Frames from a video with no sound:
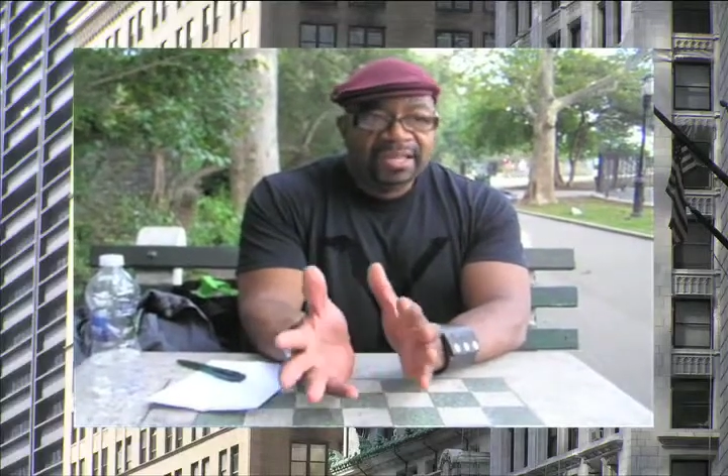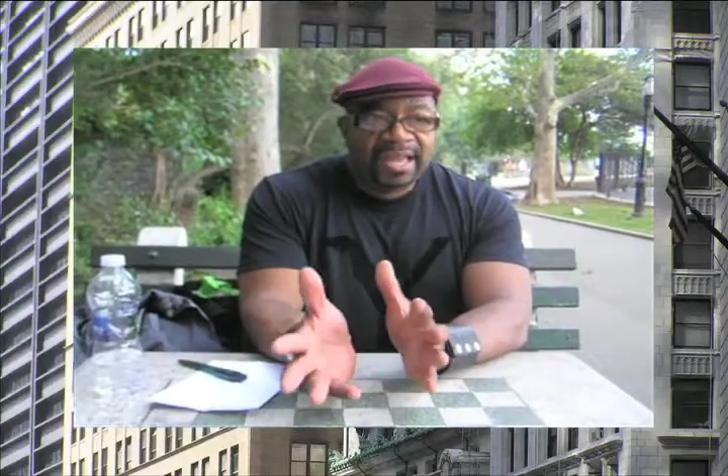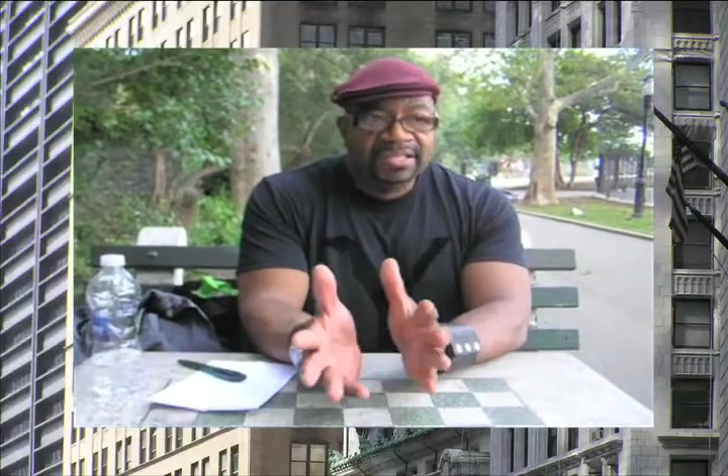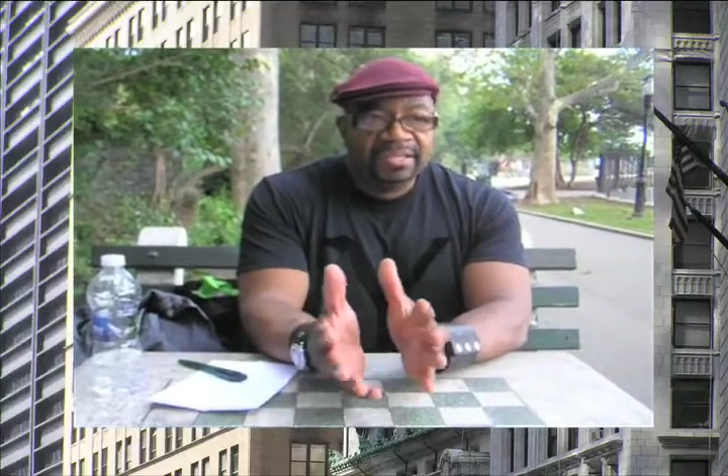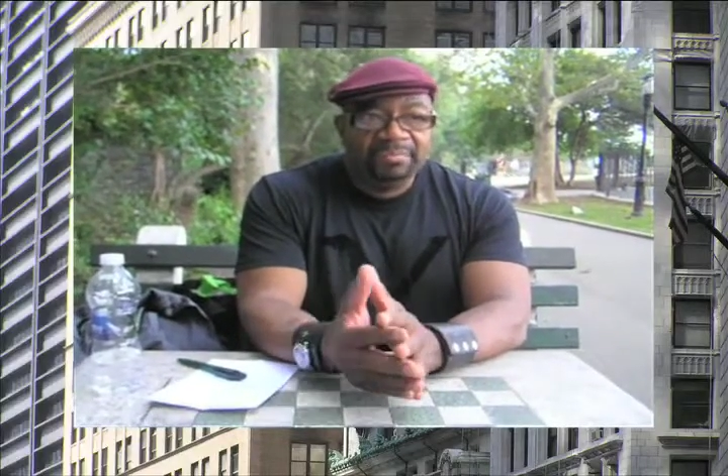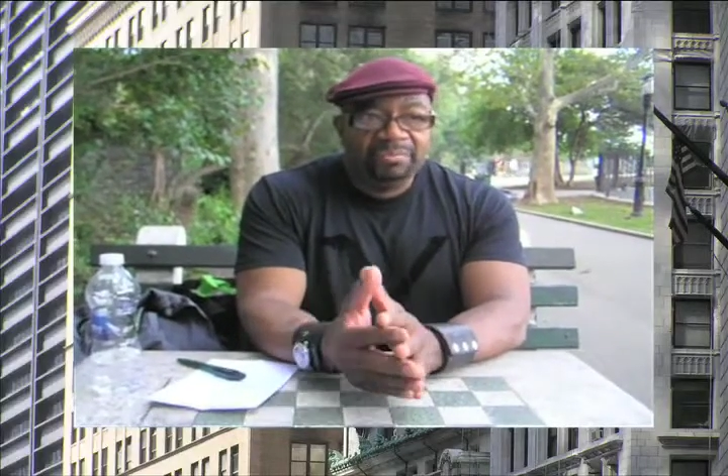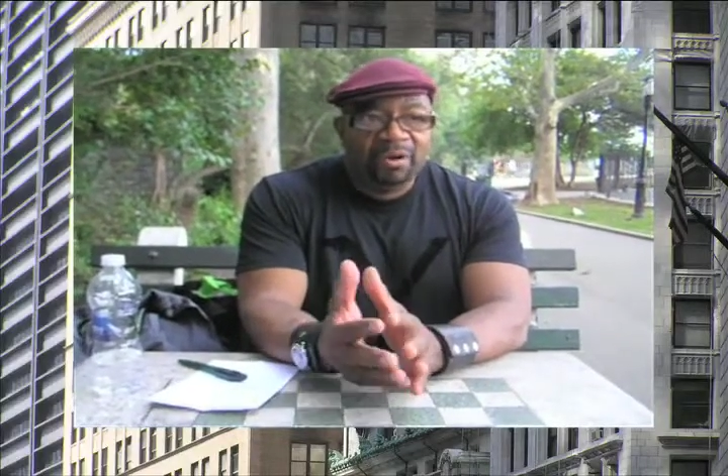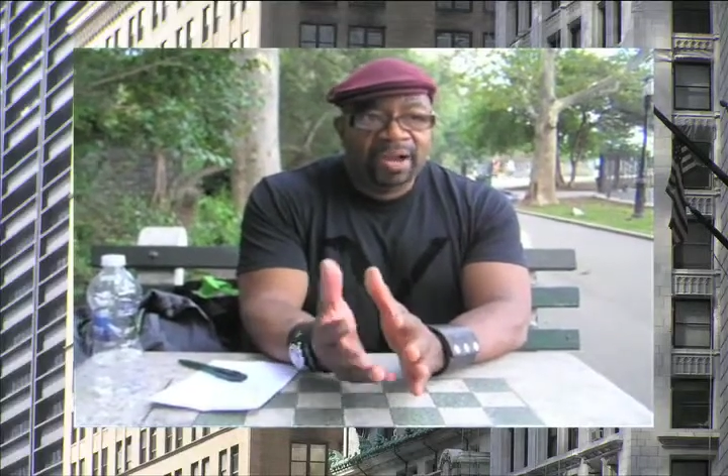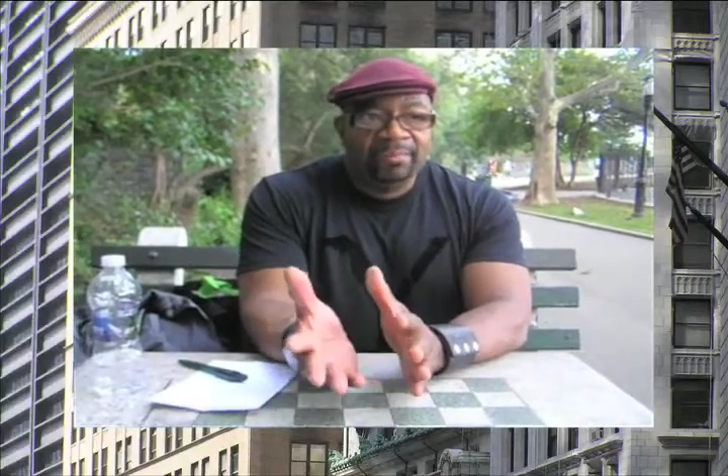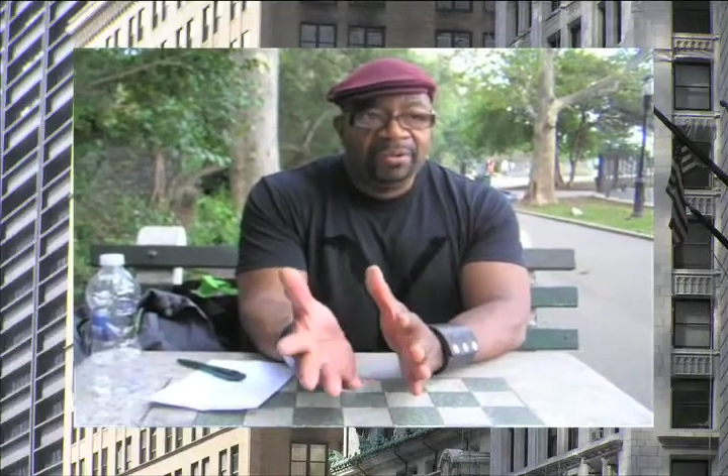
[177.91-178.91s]
Case in
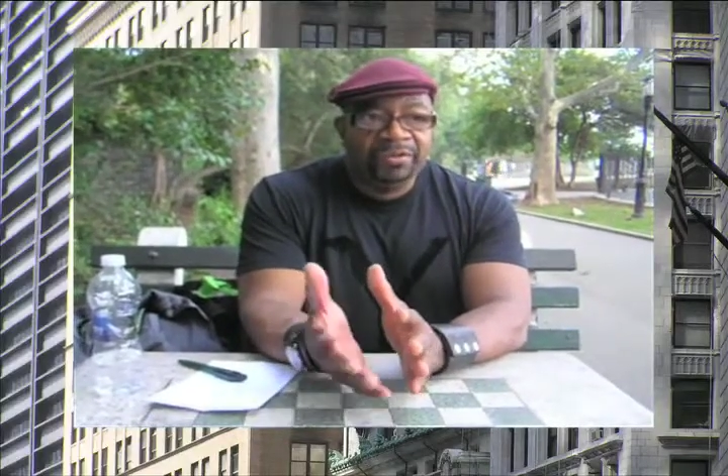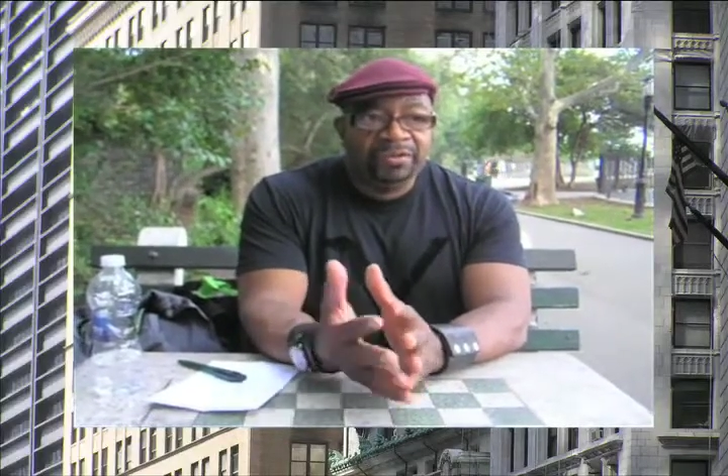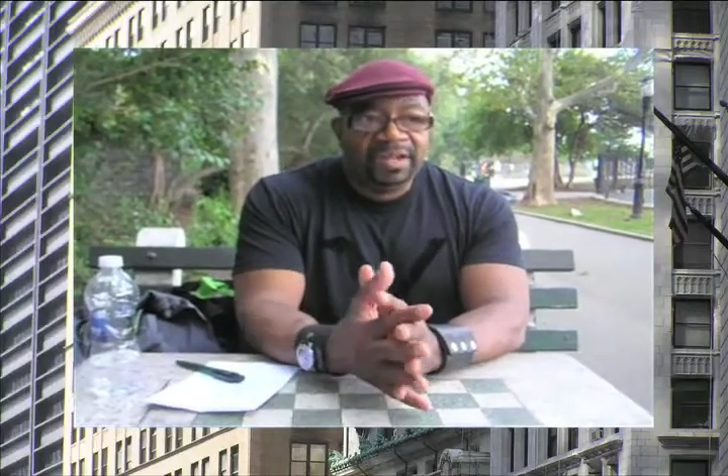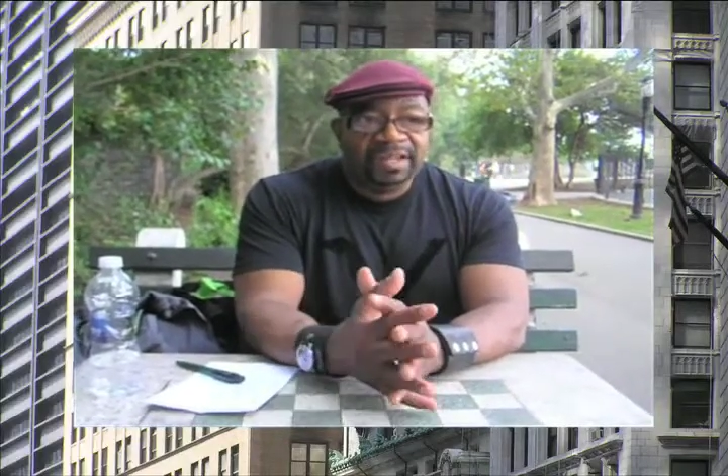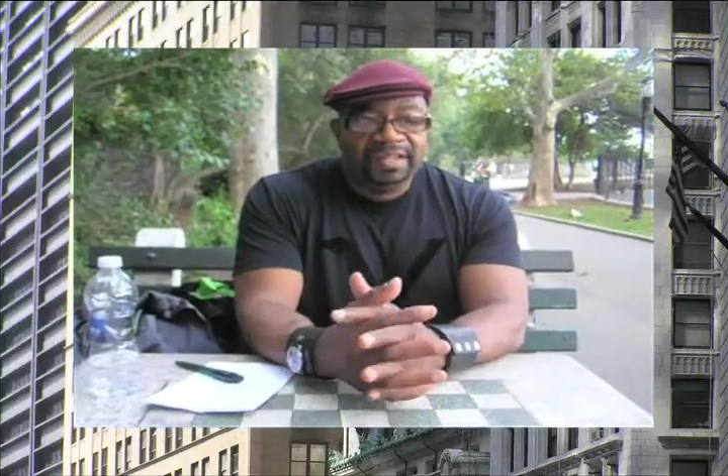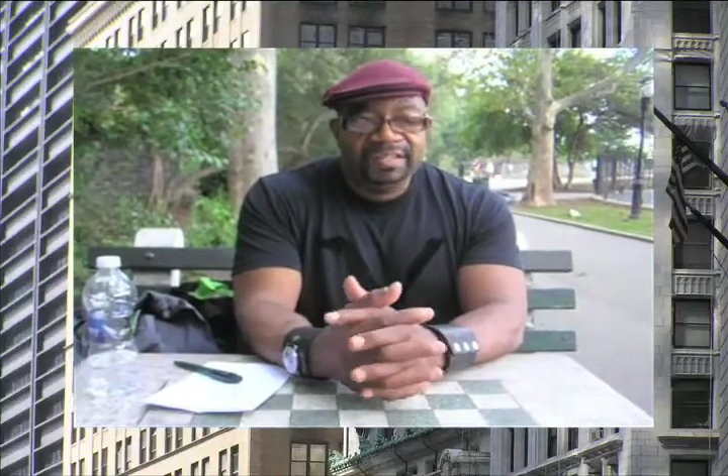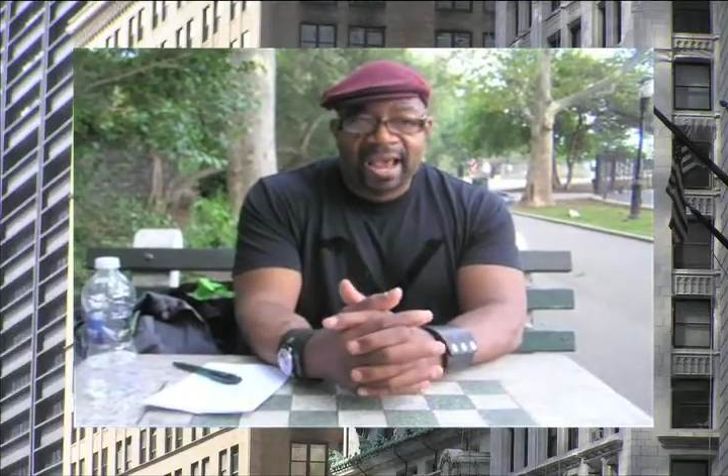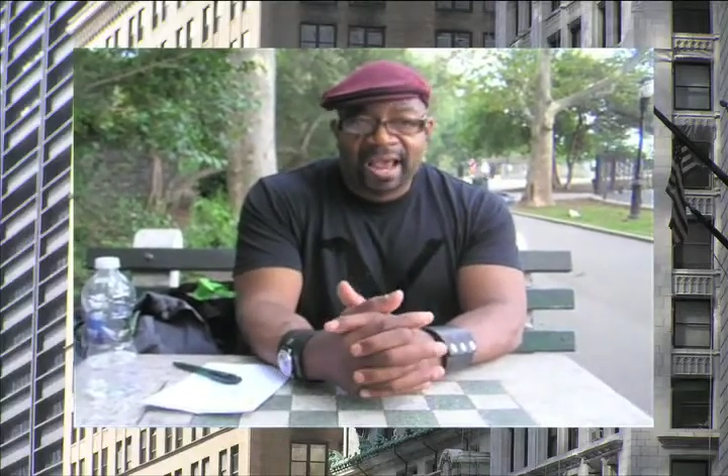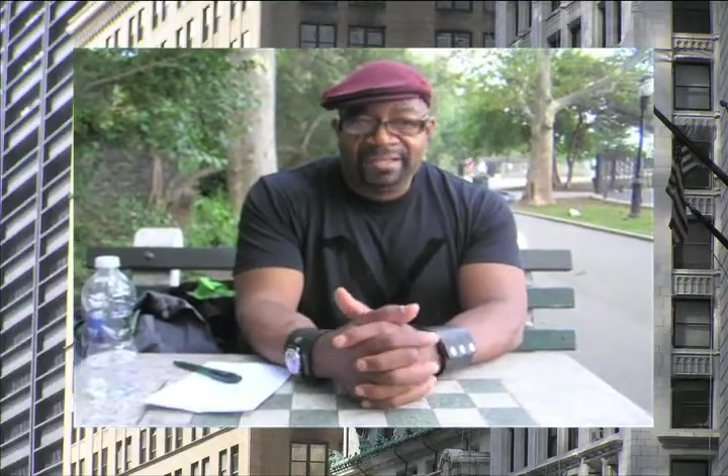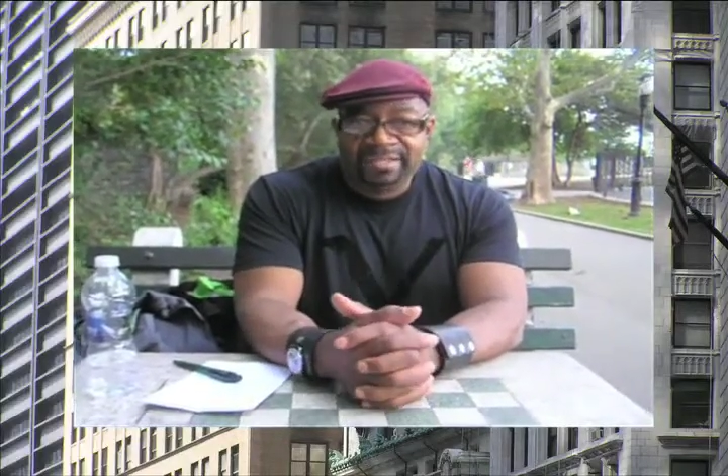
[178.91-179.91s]
point, when you look at the
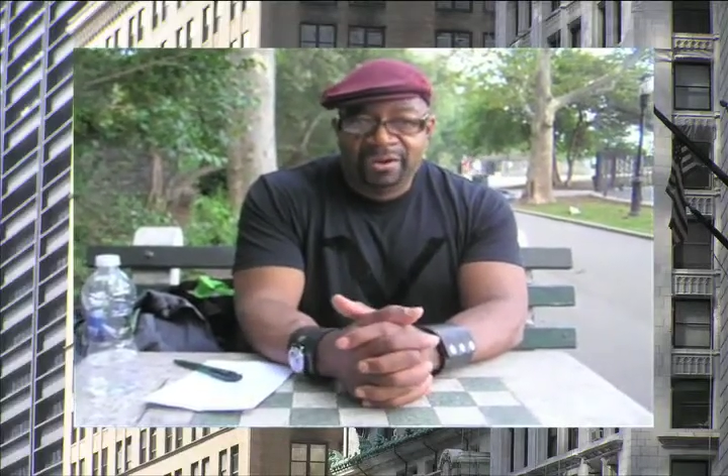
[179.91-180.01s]
tax